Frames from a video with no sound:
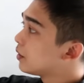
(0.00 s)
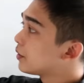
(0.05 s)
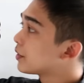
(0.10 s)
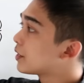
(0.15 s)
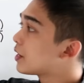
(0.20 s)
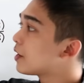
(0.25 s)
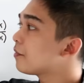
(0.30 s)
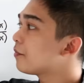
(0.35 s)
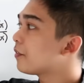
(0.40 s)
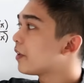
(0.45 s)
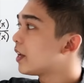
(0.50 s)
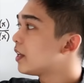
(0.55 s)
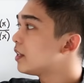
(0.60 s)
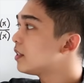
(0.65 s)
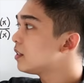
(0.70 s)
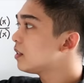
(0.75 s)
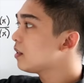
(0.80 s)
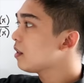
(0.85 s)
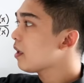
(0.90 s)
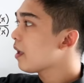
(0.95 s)

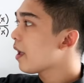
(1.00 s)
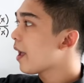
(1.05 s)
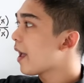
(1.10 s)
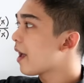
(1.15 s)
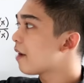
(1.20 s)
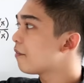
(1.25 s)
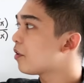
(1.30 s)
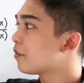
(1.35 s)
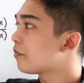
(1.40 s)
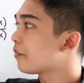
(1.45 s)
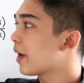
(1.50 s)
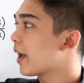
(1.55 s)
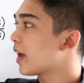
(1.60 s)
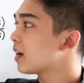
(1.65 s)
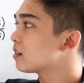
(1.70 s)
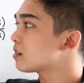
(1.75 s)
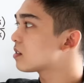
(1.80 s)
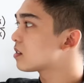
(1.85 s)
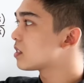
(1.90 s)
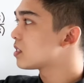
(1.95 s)
Given f of
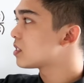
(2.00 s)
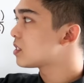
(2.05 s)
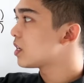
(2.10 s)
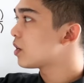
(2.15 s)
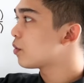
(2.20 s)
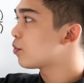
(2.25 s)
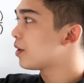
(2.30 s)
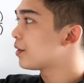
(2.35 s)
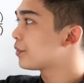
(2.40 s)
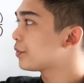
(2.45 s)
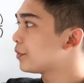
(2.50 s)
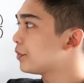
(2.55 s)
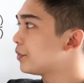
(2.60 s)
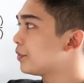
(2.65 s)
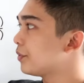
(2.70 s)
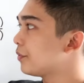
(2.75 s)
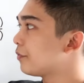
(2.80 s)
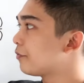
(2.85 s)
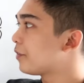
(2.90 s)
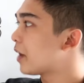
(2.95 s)
x is equal to
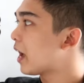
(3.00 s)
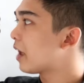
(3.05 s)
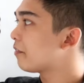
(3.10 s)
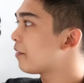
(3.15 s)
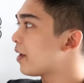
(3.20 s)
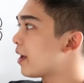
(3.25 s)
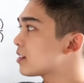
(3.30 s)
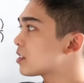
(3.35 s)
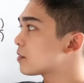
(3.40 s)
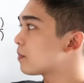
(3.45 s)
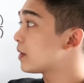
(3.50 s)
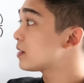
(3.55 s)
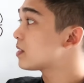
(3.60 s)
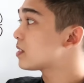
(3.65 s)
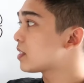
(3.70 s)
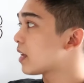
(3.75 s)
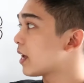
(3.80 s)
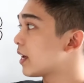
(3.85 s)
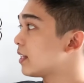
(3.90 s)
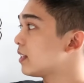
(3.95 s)
5x plus
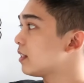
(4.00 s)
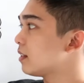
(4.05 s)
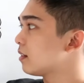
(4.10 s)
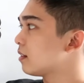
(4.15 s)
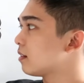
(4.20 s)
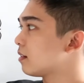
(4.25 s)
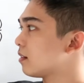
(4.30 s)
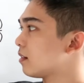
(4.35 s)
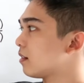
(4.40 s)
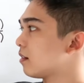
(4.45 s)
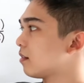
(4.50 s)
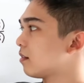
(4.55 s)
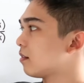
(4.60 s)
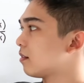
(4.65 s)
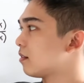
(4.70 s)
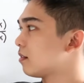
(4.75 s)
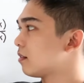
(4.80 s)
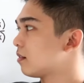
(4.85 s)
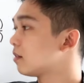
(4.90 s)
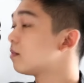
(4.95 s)
10,
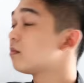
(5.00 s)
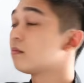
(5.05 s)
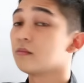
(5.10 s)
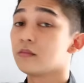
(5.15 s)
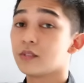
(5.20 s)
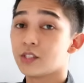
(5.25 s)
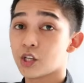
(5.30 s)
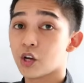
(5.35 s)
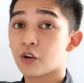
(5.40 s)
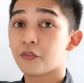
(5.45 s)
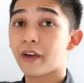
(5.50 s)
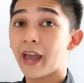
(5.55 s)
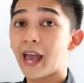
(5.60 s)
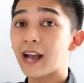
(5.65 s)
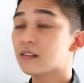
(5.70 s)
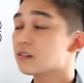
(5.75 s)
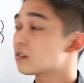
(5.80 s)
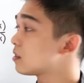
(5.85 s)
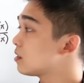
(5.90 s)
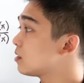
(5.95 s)
g of
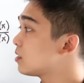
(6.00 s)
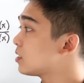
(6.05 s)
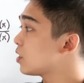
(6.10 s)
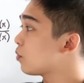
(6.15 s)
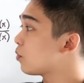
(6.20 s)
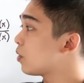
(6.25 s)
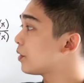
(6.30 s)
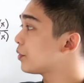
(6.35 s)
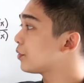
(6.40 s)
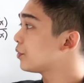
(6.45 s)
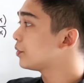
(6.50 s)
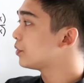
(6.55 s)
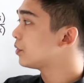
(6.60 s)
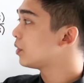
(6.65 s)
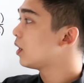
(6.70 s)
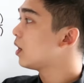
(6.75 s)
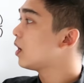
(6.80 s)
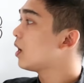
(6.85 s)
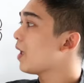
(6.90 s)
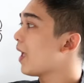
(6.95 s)
x is equal to
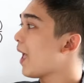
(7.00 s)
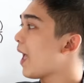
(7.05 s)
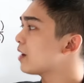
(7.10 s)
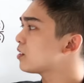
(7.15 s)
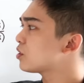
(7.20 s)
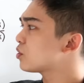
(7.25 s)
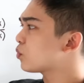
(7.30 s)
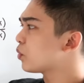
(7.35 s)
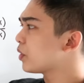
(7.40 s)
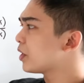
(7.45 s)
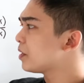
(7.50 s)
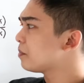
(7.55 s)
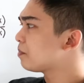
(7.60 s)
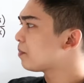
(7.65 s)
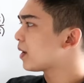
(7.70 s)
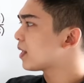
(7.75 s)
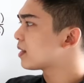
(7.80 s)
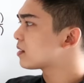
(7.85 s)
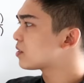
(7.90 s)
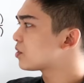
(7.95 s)
x squared
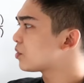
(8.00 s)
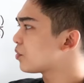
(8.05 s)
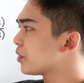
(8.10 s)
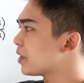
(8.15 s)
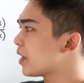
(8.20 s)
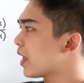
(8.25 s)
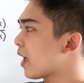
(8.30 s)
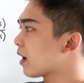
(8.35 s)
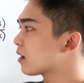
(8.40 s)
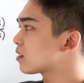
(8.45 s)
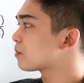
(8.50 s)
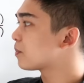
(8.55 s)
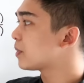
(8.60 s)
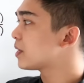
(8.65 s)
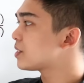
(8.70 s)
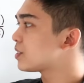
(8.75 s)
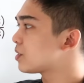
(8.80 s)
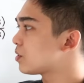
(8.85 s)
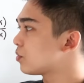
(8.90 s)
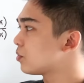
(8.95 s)
plus 3x
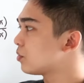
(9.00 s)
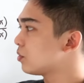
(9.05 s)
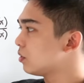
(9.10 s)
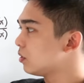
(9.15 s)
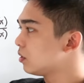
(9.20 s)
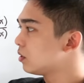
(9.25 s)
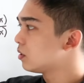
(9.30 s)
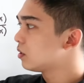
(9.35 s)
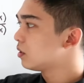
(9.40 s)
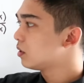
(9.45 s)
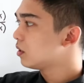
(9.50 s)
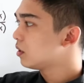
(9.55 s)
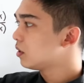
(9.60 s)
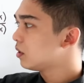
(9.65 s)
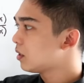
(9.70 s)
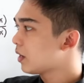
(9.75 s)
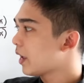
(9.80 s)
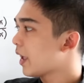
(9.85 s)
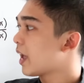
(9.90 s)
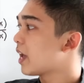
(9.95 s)
plus 2,
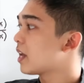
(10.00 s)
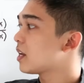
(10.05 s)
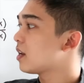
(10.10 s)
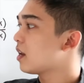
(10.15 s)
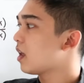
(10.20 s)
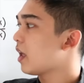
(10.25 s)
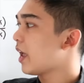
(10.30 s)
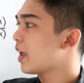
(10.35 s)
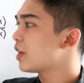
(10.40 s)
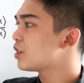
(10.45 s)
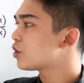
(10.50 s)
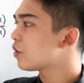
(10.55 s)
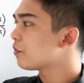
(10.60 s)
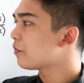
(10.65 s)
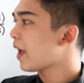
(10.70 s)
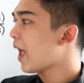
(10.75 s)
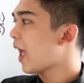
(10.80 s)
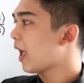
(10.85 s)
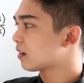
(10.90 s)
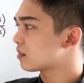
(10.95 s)
and h of
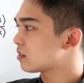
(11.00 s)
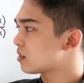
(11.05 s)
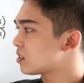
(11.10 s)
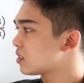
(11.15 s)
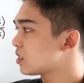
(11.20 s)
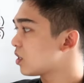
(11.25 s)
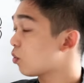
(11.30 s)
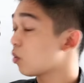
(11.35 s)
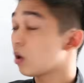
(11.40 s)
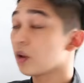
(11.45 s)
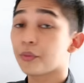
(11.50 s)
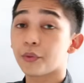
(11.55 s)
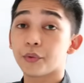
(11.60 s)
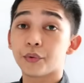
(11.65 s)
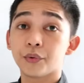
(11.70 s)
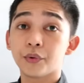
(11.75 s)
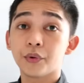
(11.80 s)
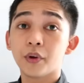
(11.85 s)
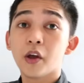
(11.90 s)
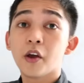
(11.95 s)
x is equal
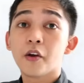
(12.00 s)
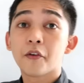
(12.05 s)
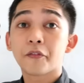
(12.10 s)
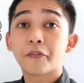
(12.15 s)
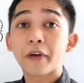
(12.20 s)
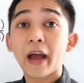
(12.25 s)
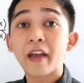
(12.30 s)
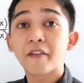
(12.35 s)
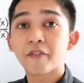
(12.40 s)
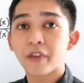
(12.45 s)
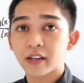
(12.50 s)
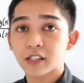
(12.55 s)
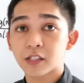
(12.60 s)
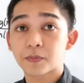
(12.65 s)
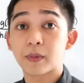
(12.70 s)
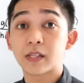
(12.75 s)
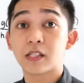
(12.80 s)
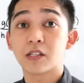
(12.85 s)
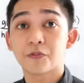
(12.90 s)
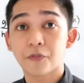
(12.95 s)
to 5x
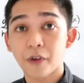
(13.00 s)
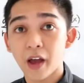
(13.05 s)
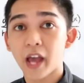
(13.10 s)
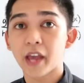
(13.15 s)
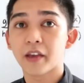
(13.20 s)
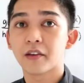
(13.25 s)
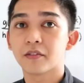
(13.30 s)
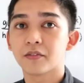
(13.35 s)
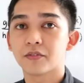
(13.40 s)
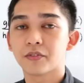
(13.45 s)
plus 5.